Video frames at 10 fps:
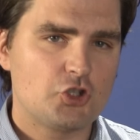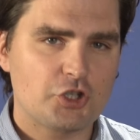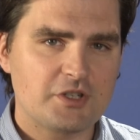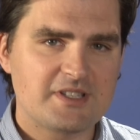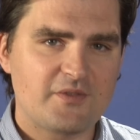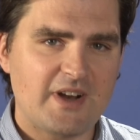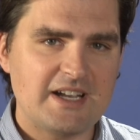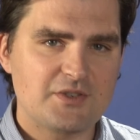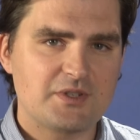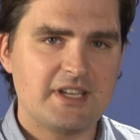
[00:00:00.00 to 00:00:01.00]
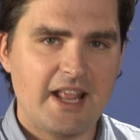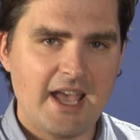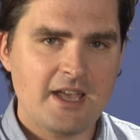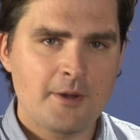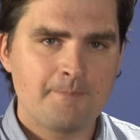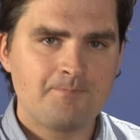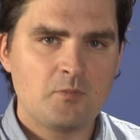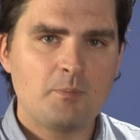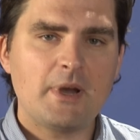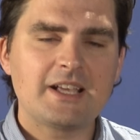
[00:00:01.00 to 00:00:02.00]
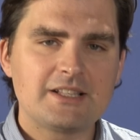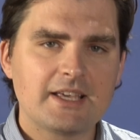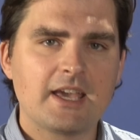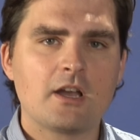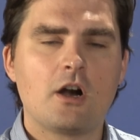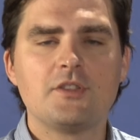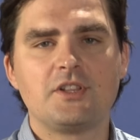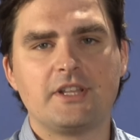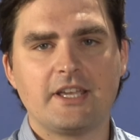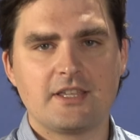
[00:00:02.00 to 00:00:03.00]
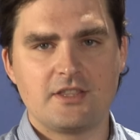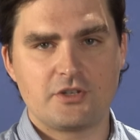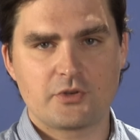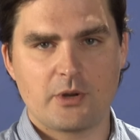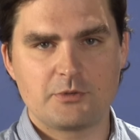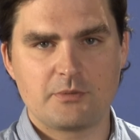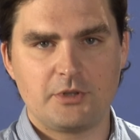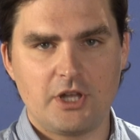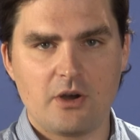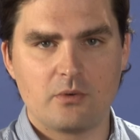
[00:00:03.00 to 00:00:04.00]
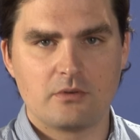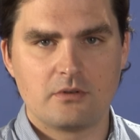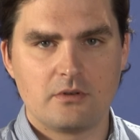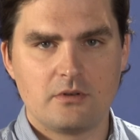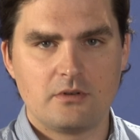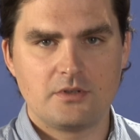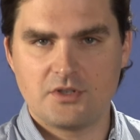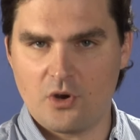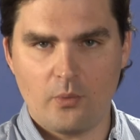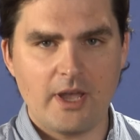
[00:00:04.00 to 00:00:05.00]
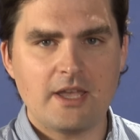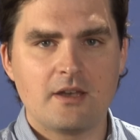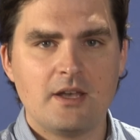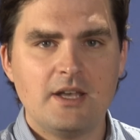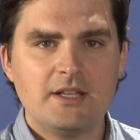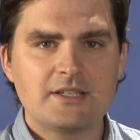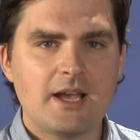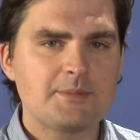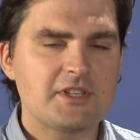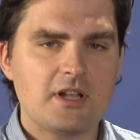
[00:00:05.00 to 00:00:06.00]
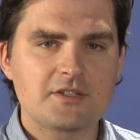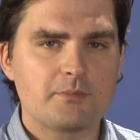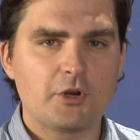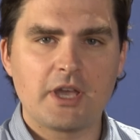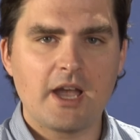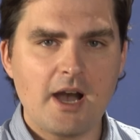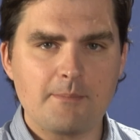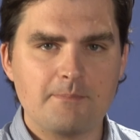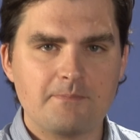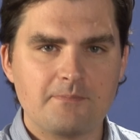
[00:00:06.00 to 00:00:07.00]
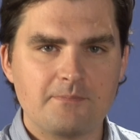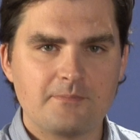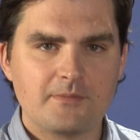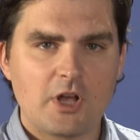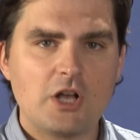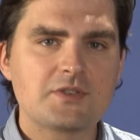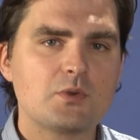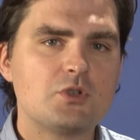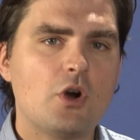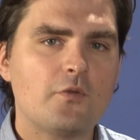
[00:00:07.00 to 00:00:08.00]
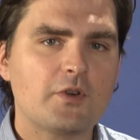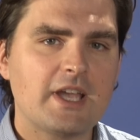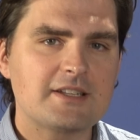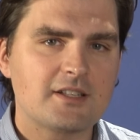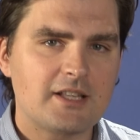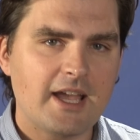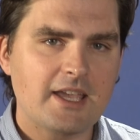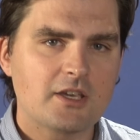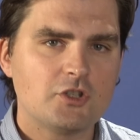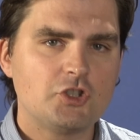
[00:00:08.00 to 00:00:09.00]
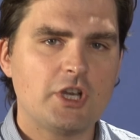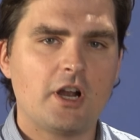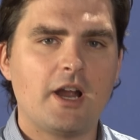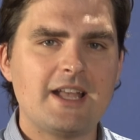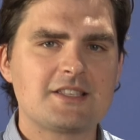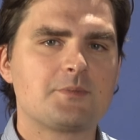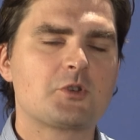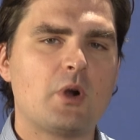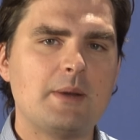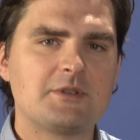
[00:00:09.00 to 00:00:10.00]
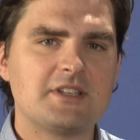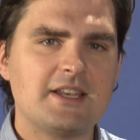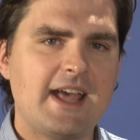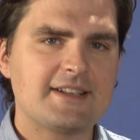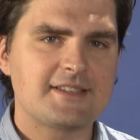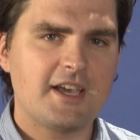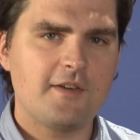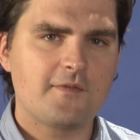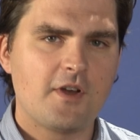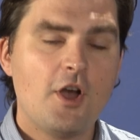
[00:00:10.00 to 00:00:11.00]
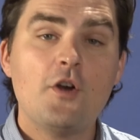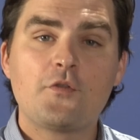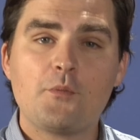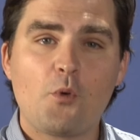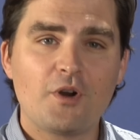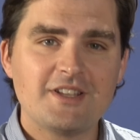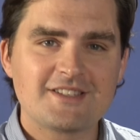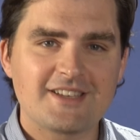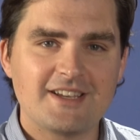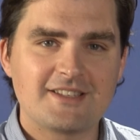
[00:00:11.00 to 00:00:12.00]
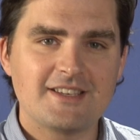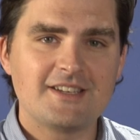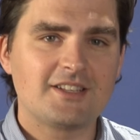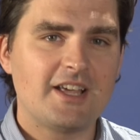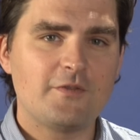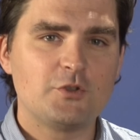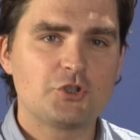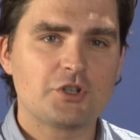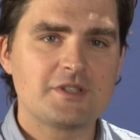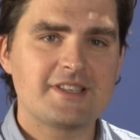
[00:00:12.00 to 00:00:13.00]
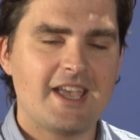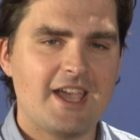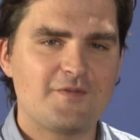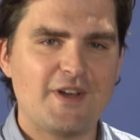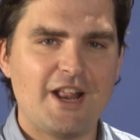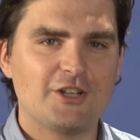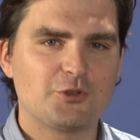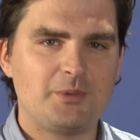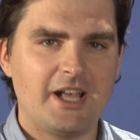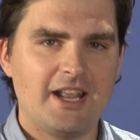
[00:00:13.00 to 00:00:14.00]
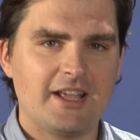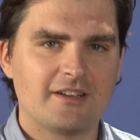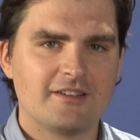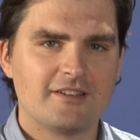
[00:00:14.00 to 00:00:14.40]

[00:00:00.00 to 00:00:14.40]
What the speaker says: insurance advisor today by clicking on the link in the description below. Don't wait, time slots are booking up. Also, don't forget to like, share, and subscribe to Dundas Life for more insights into life insurance and financial planning.